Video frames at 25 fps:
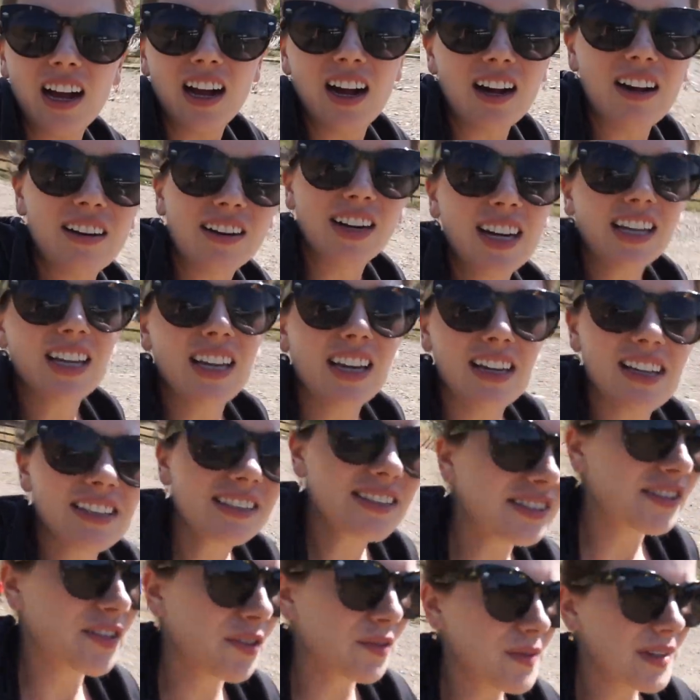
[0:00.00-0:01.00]
All right, guys,
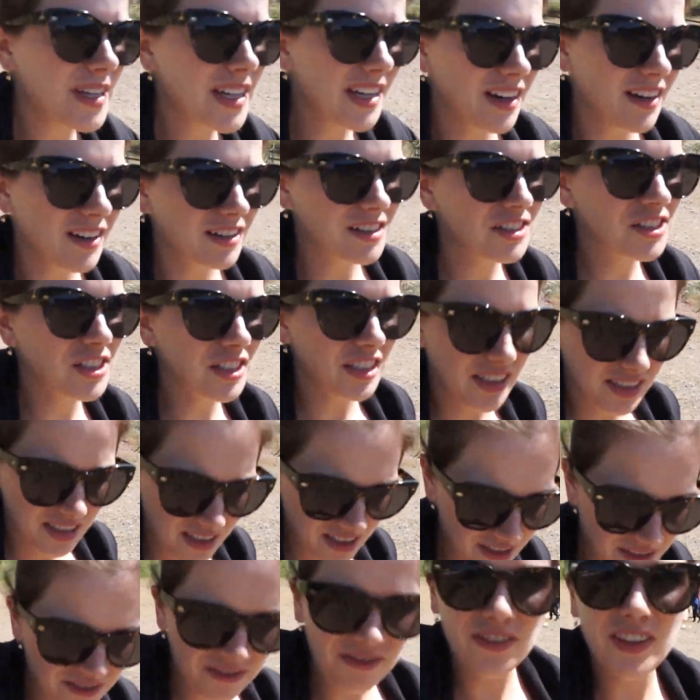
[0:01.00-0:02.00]
so we are just
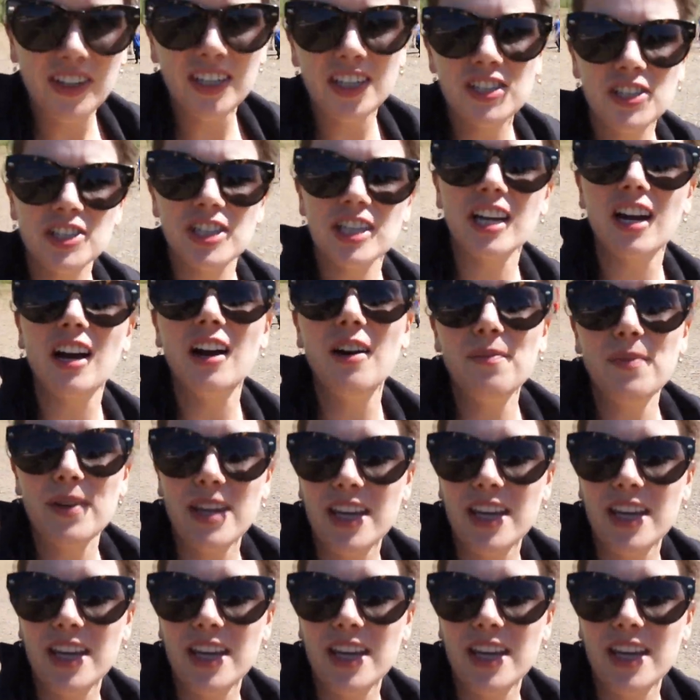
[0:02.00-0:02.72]
finishing up